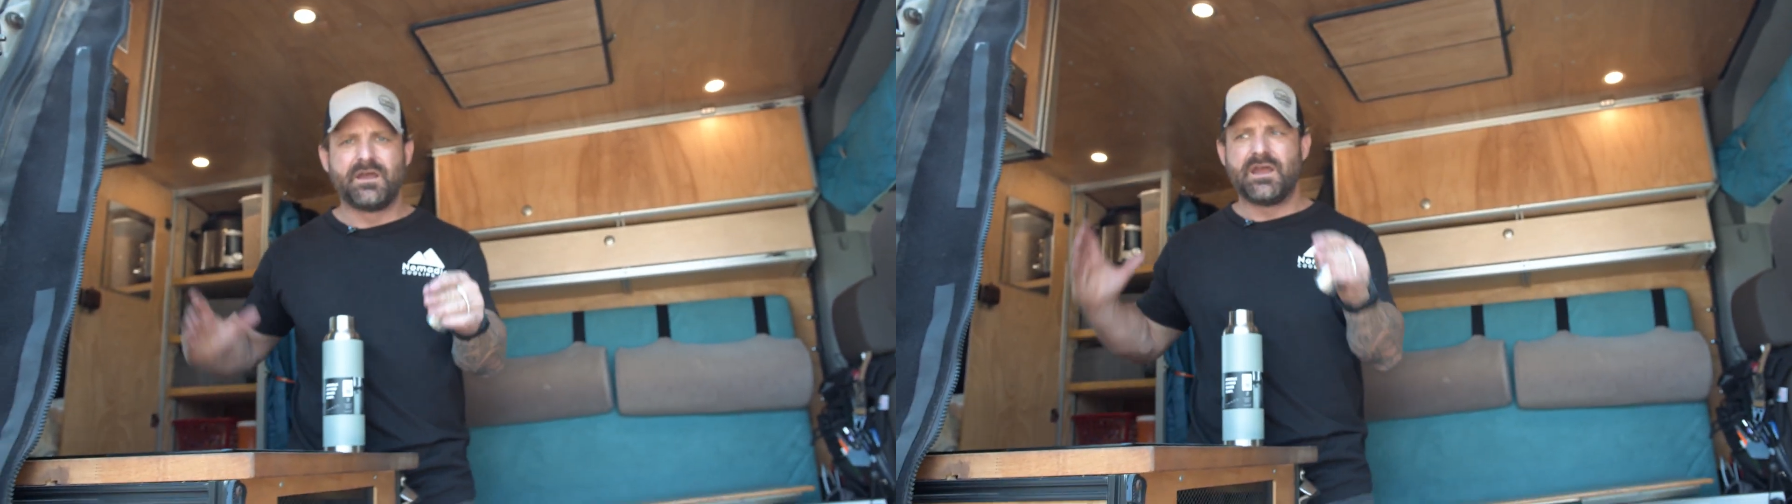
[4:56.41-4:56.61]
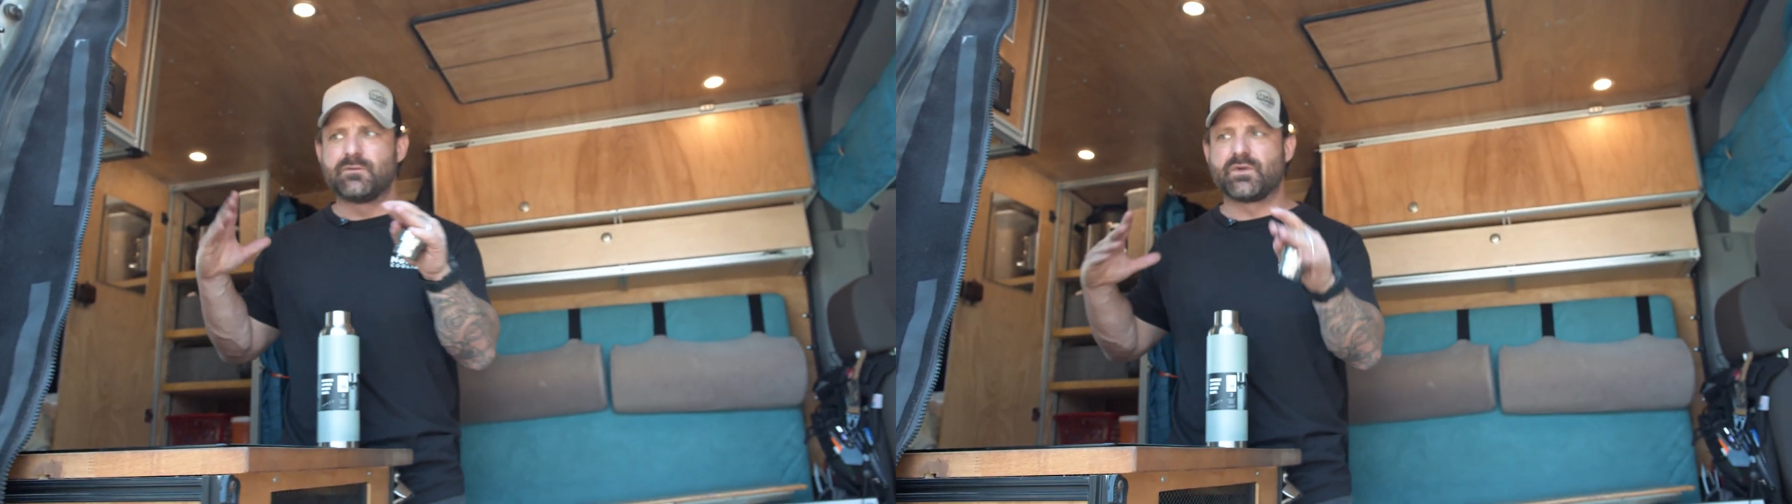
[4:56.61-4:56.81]

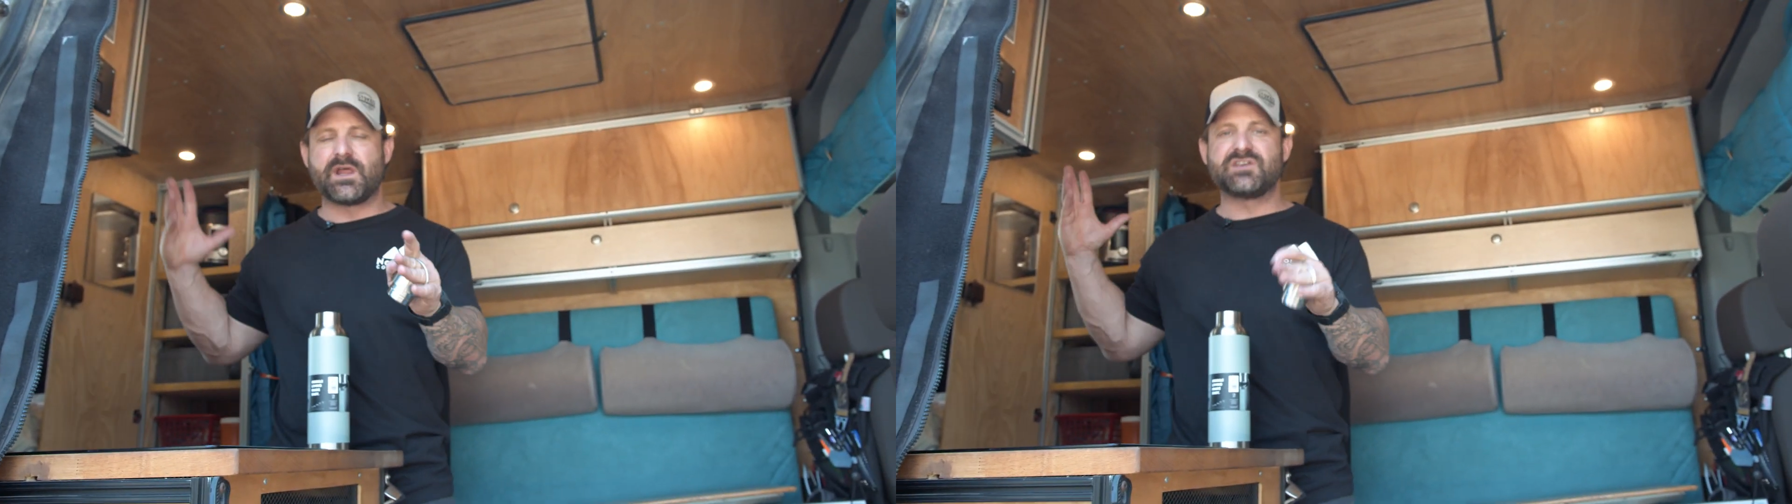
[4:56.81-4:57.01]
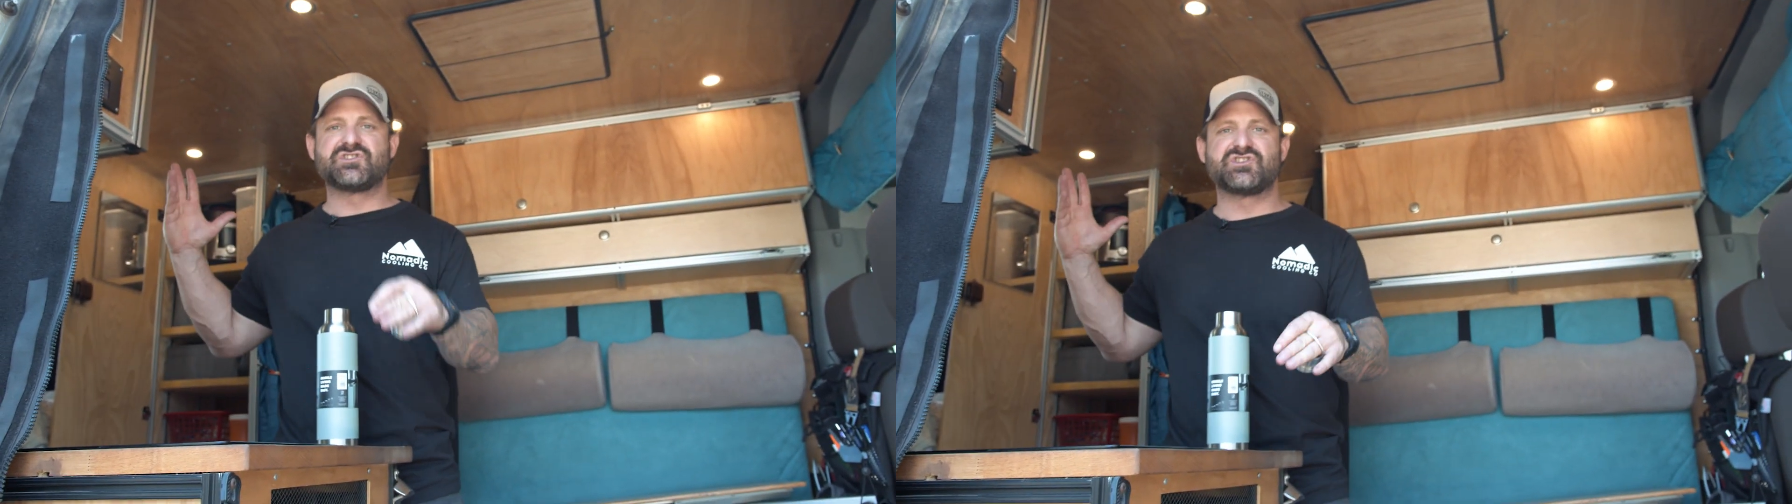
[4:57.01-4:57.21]
in
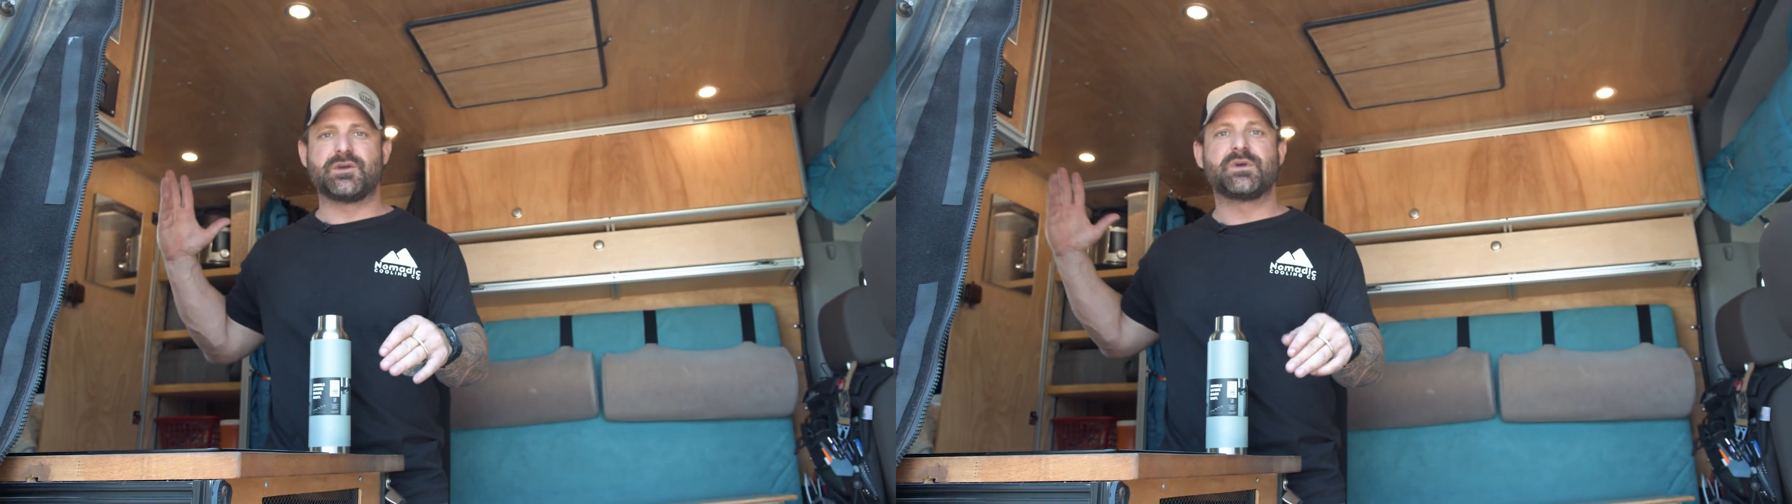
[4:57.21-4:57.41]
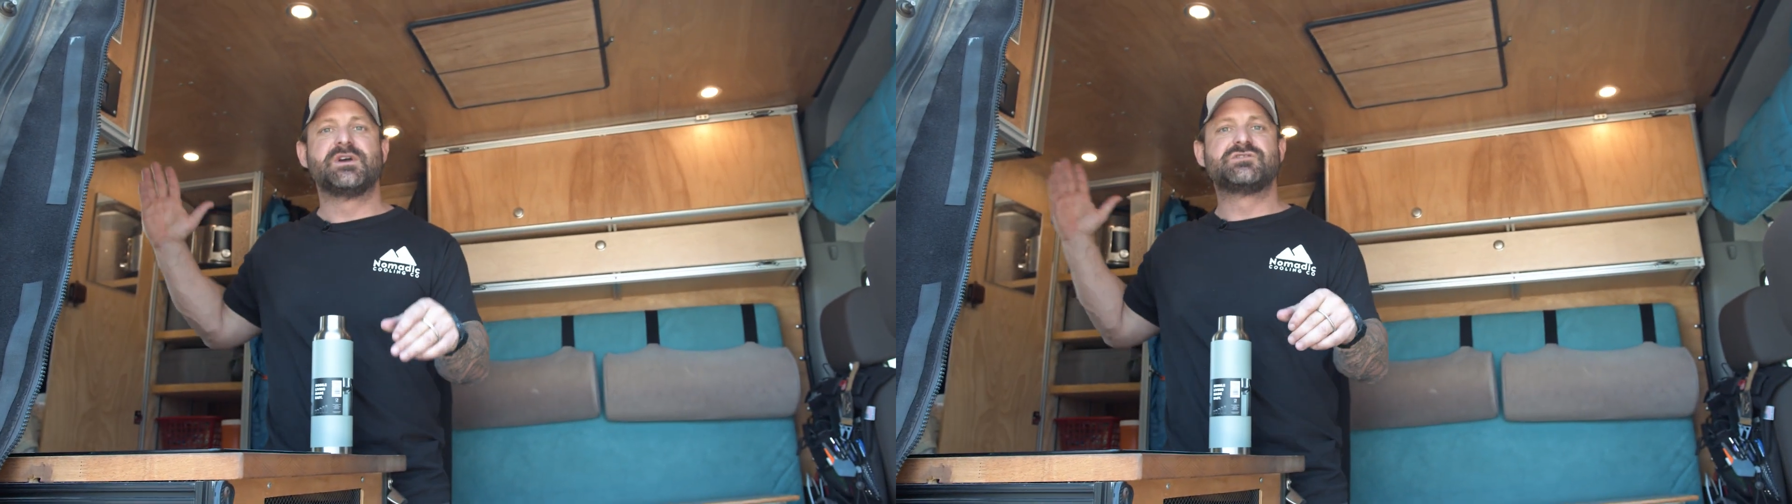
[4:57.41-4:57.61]

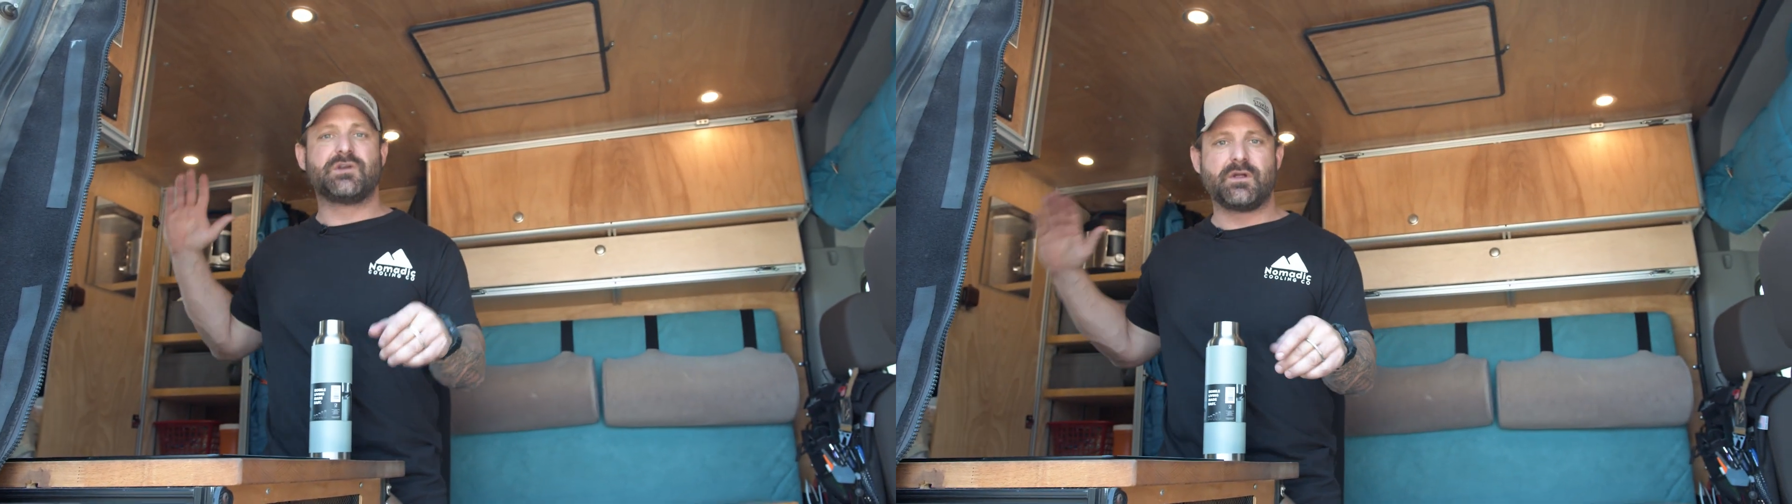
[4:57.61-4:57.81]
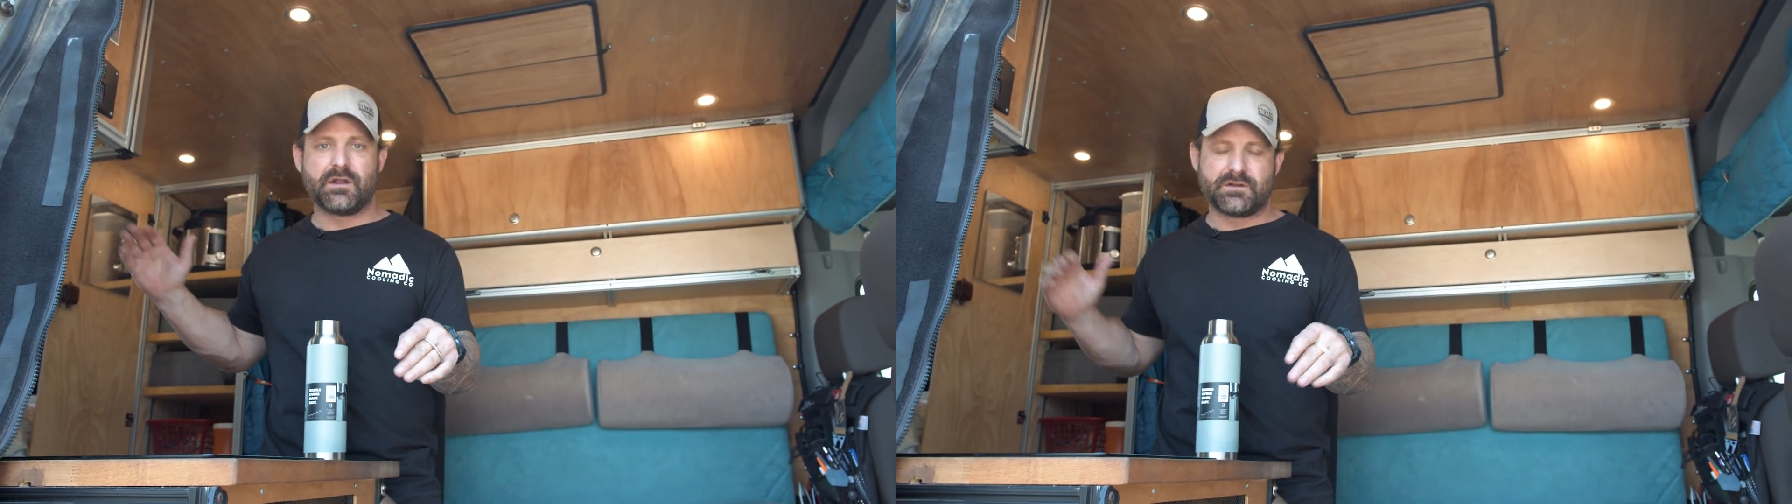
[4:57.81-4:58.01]
relationship to
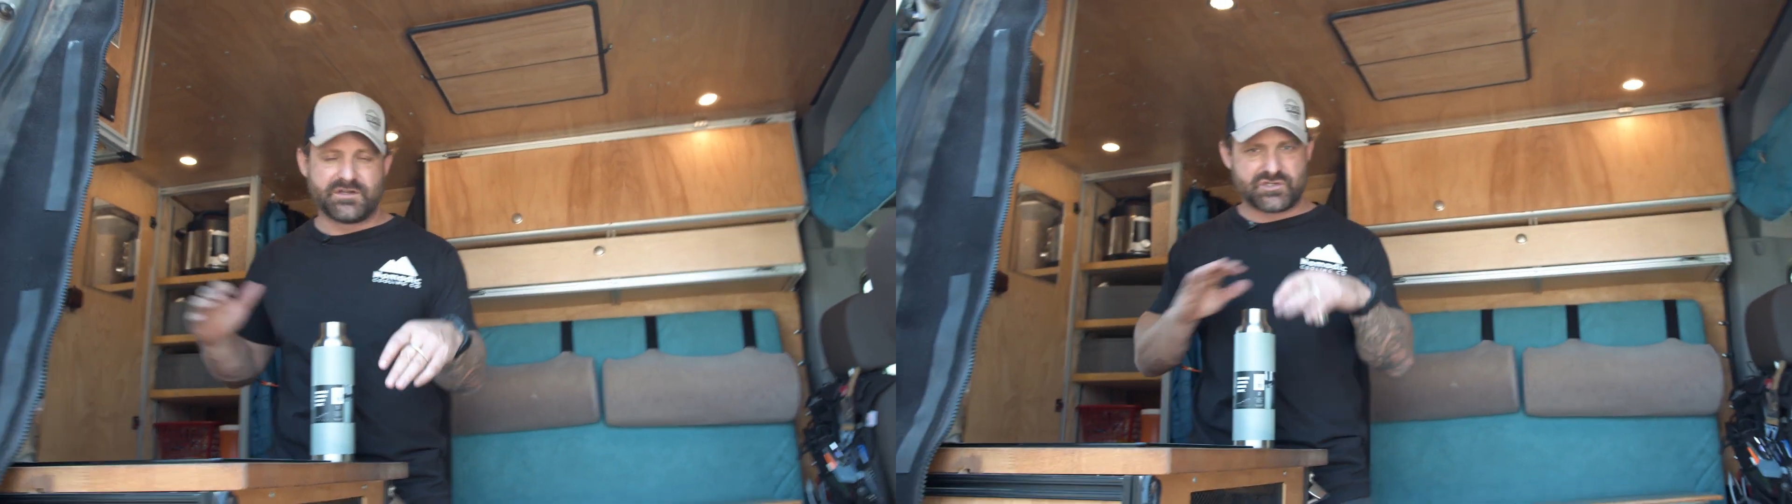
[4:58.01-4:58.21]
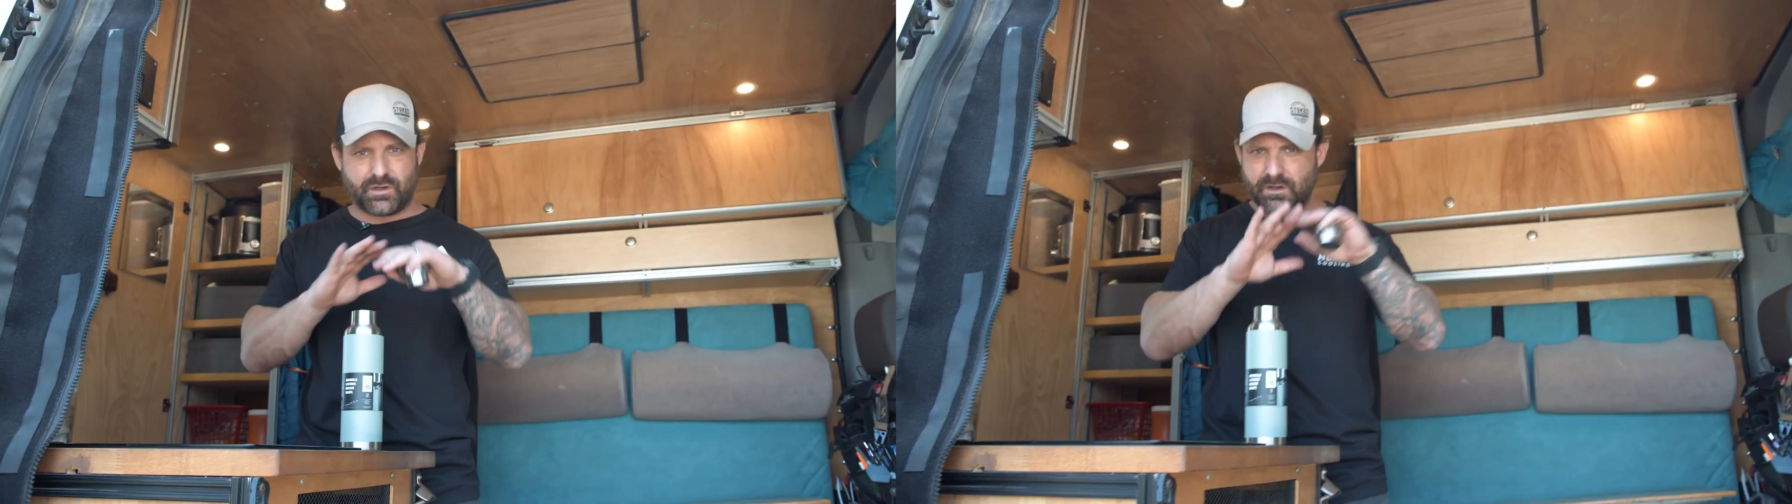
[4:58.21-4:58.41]
your air
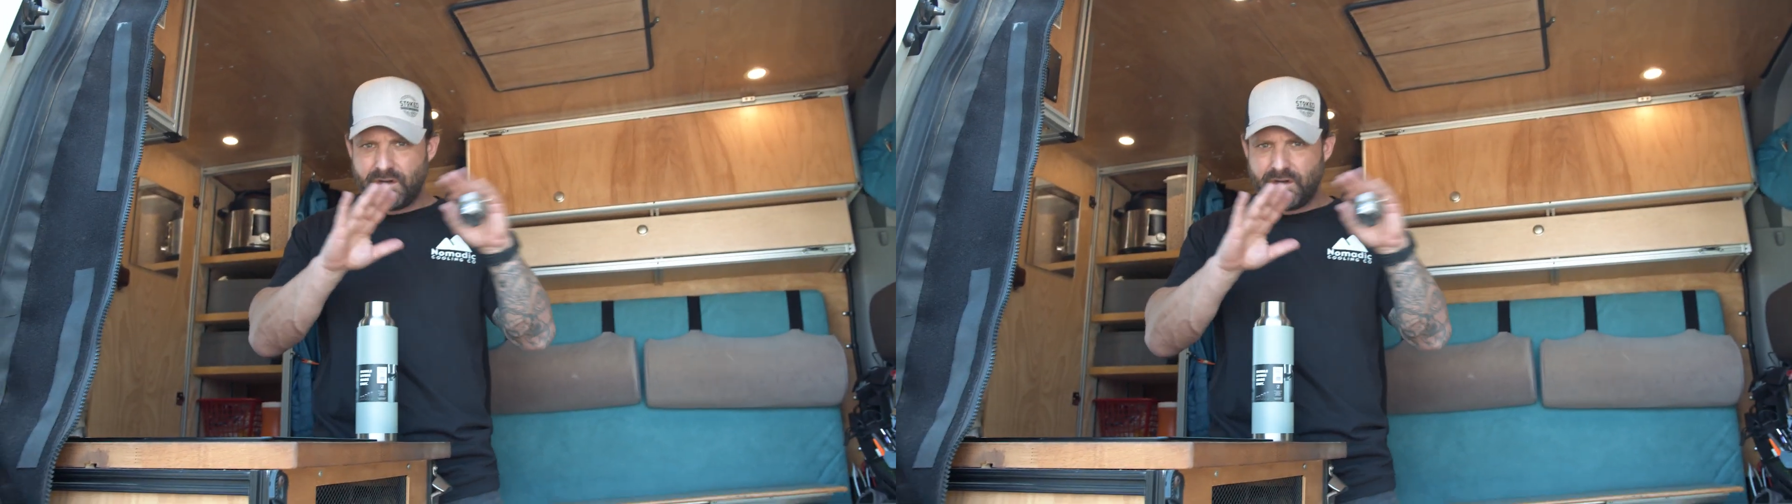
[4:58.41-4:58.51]
conditioner.